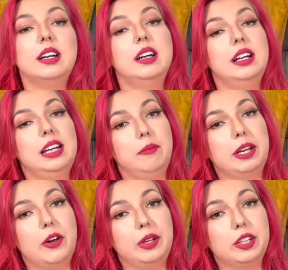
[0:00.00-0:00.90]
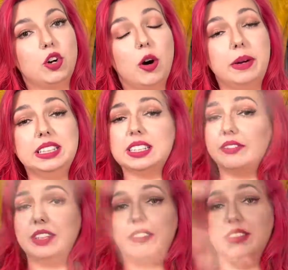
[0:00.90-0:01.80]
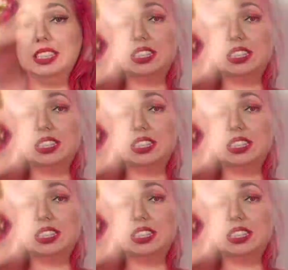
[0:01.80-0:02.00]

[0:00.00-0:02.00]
Let me know in the comments if there is...